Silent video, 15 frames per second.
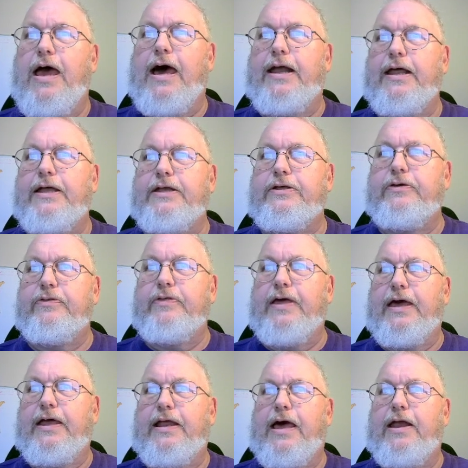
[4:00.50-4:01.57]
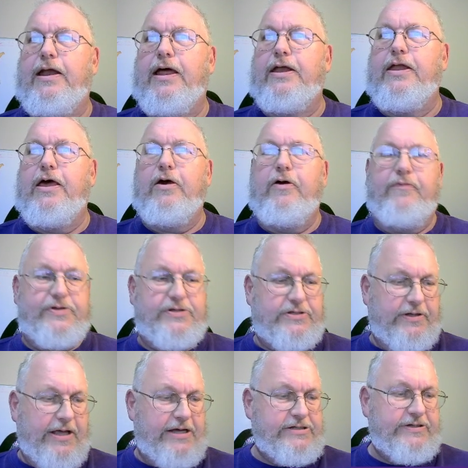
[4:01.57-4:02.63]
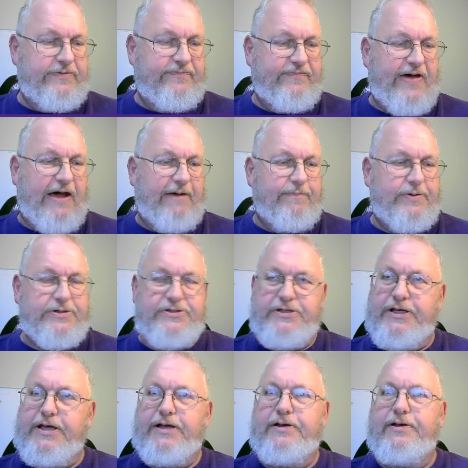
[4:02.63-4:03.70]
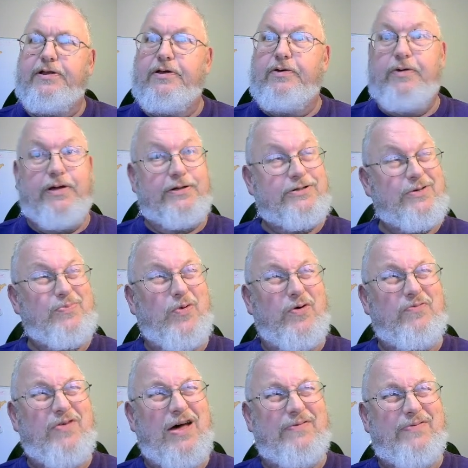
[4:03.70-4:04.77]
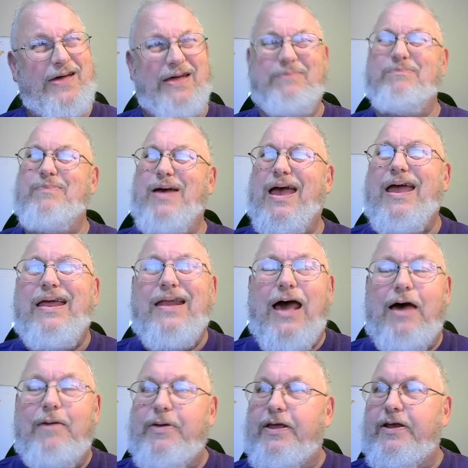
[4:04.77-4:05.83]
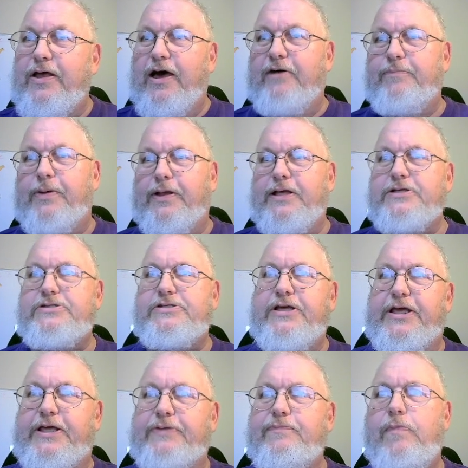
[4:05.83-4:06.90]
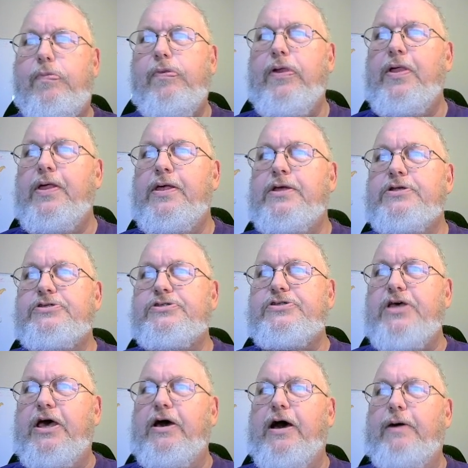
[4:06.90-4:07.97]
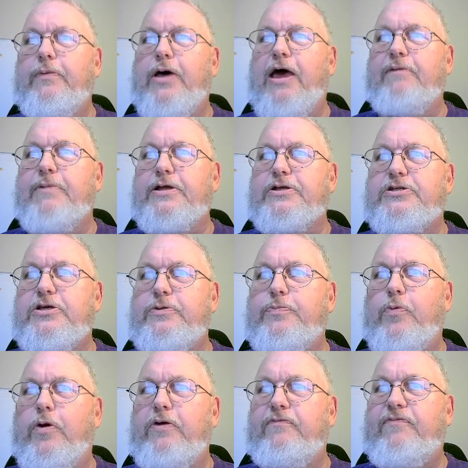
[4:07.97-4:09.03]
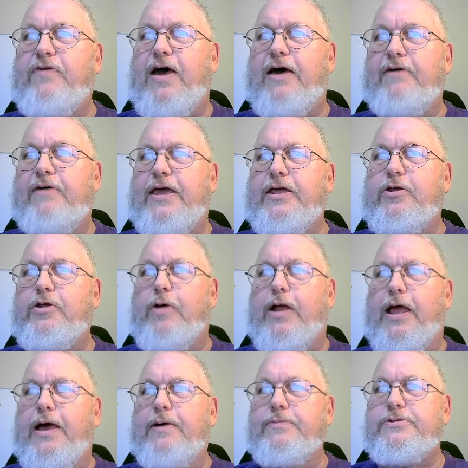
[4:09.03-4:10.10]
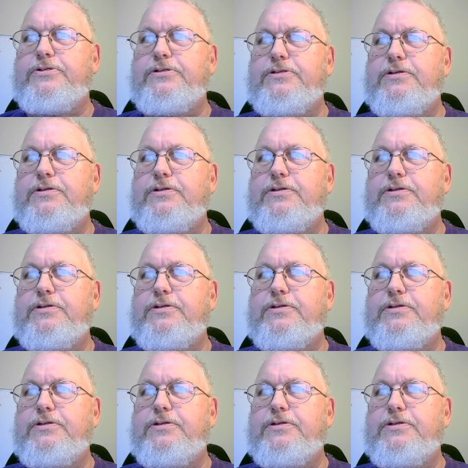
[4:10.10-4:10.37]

how do I do that? How do I know if it's less than 5%? Well, 2.58 may not be enough, but let's see. So I'm going to have my 2.58 grams,